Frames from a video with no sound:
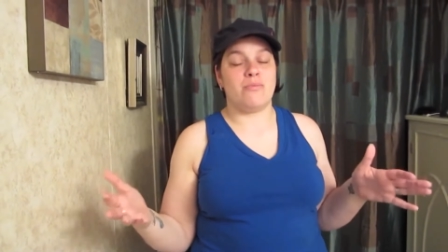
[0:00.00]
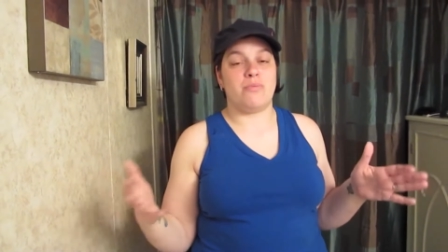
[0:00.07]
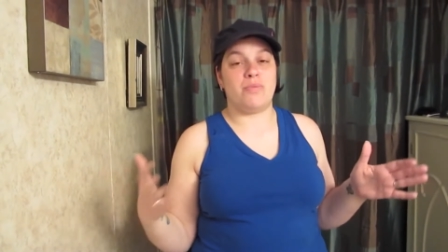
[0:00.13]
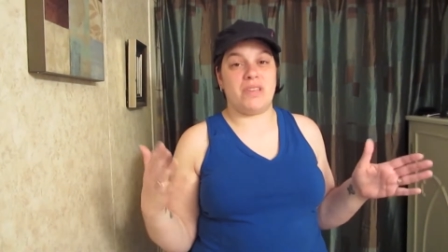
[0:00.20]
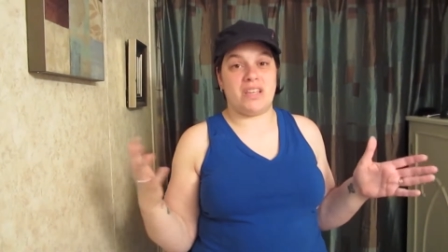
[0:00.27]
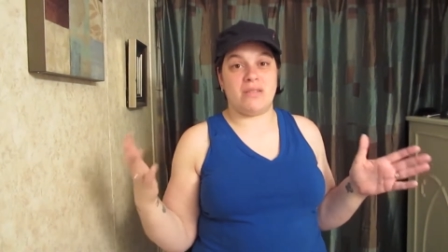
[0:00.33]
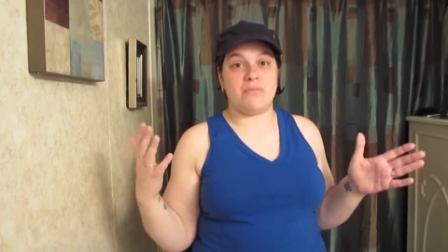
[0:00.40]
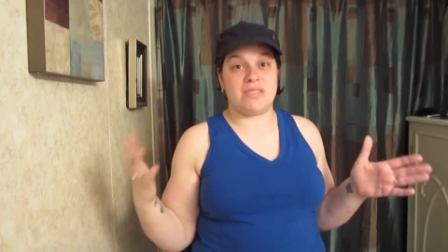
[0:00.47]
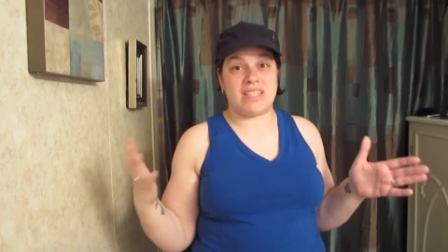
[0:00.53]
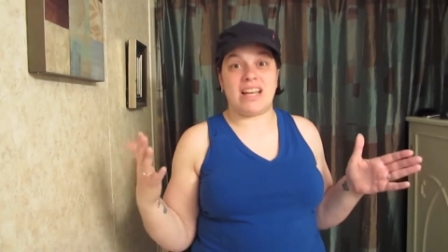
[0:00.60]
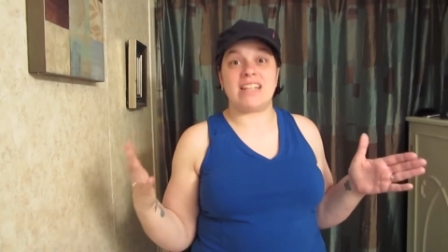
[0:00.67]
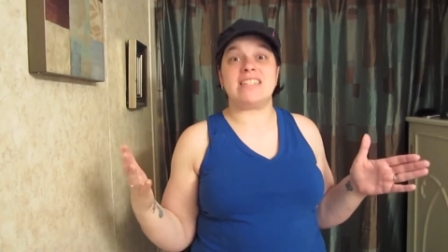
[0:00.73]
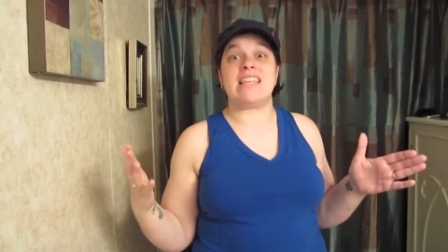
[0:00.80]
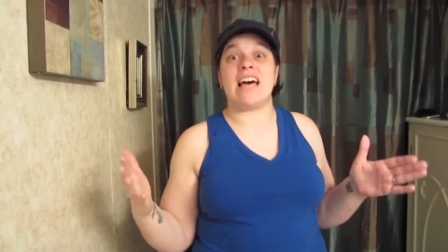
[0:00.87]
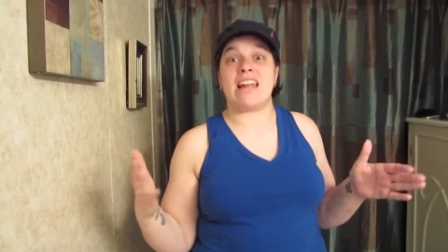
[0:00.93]

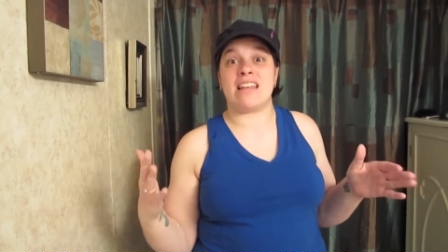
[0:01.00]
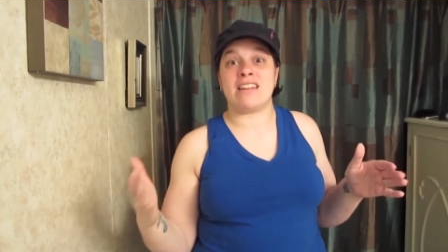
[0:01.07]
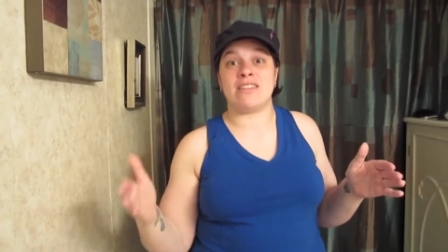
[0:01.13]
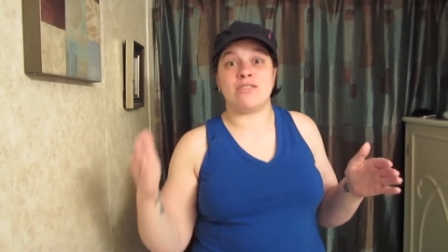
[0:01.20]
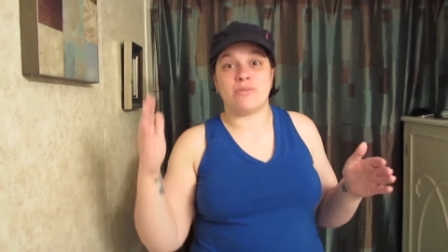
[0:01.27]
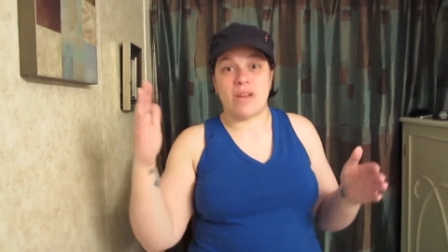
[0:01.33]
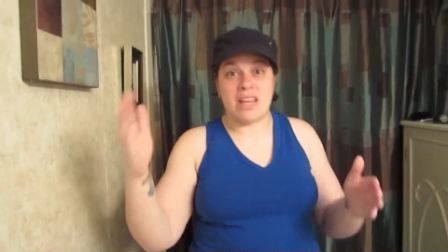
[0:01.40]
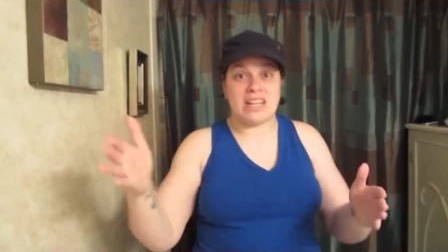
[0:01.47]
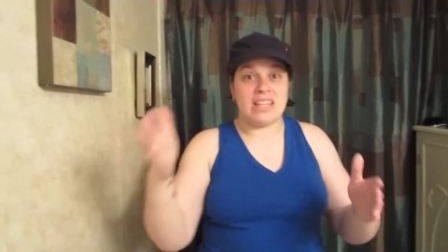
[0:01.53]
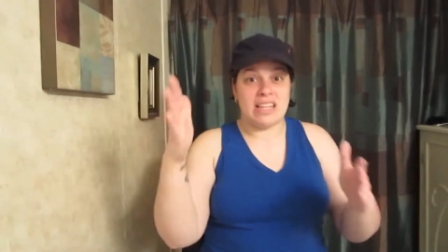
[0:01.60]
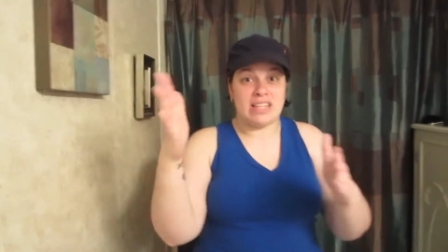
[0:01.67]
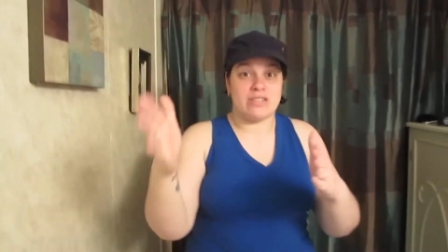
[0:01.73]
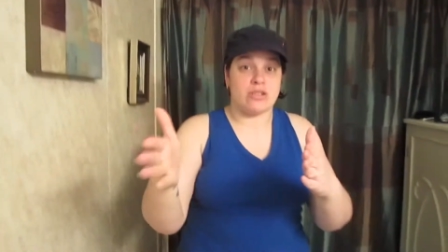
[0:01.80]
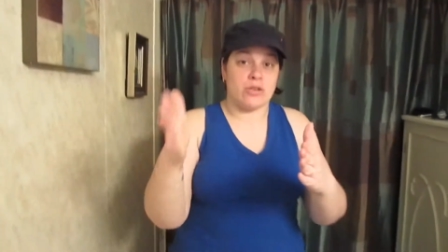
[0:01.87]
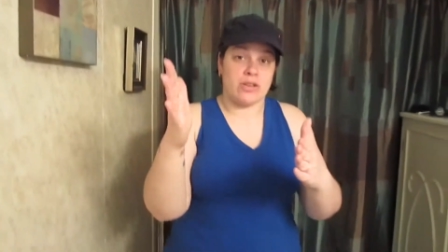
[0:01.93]
besides that, I didn't do any
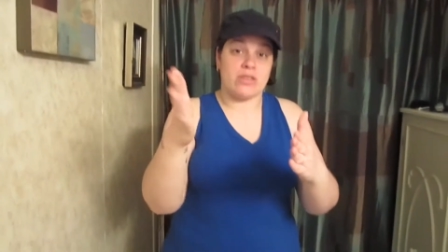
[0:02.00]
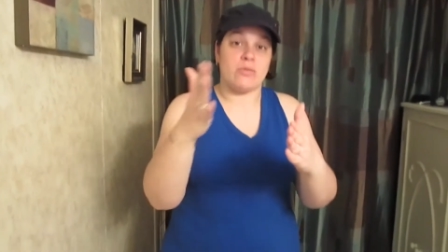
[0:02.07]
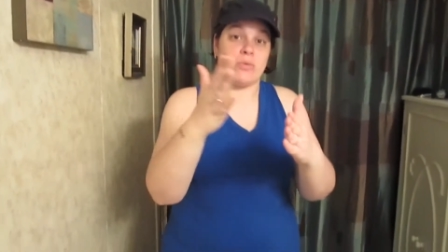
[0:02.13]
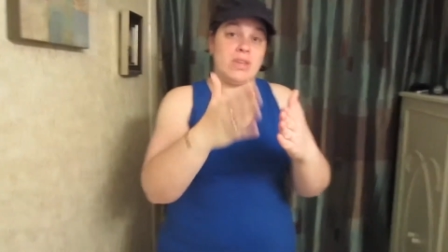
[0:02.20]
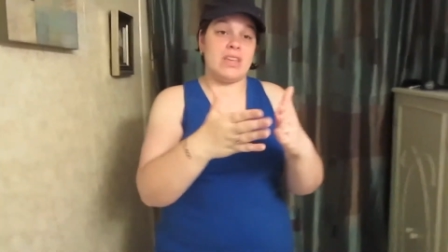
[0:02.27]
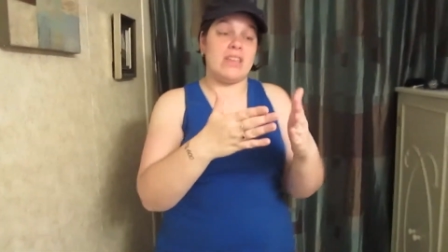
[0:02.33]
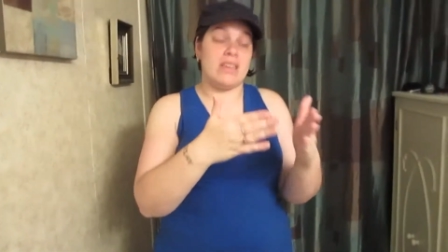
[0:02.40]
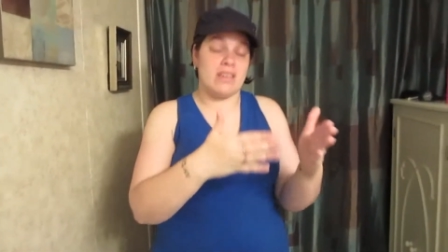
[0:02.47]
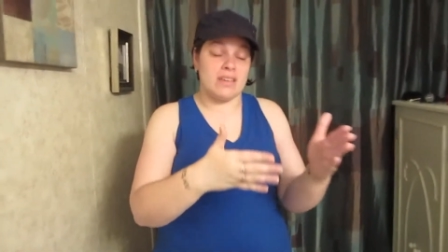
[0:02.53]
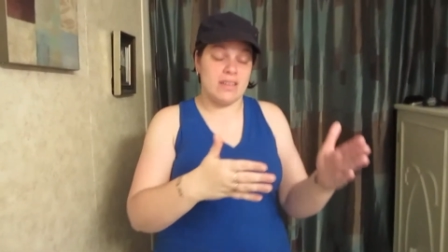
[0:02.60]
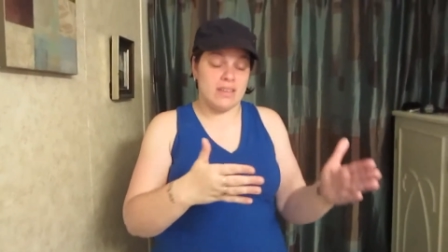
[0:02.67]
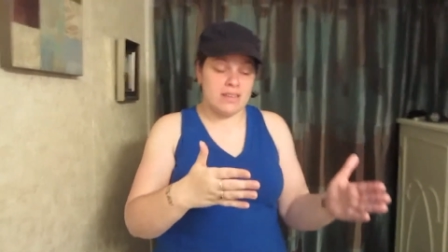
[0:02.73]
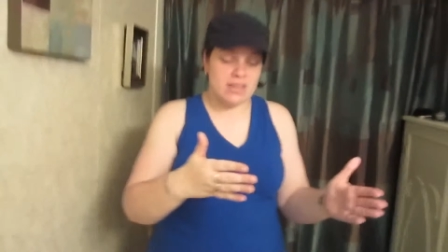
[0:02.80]
like during the week